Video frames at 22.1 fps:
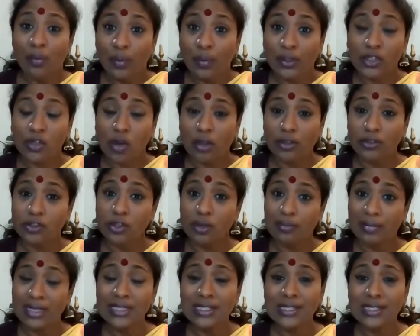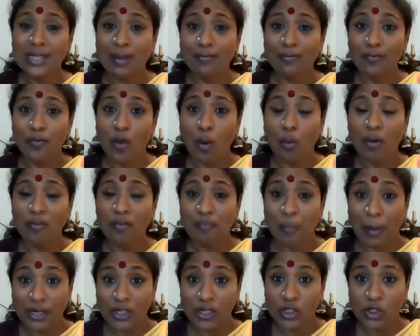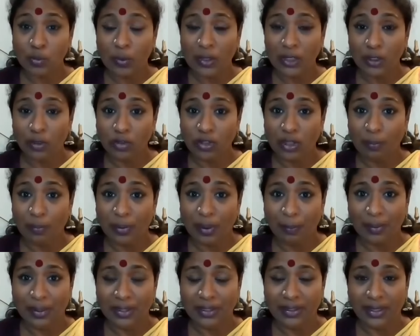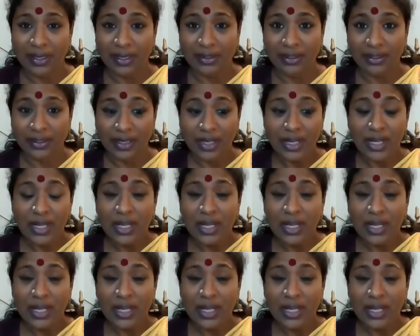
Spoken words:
which also means some form of punishment to the perpetrator.